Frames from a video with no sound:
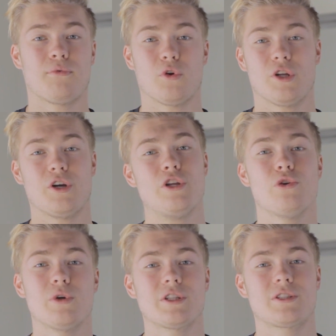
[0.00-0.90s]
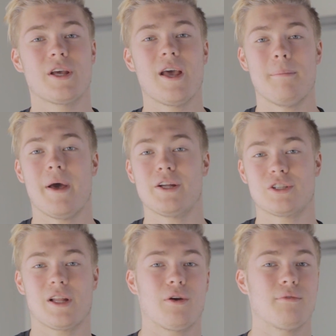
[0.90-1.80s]
for their newest
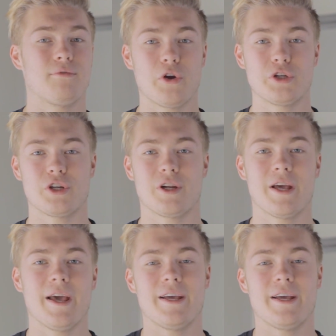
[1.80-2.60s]
Magic Lantern version.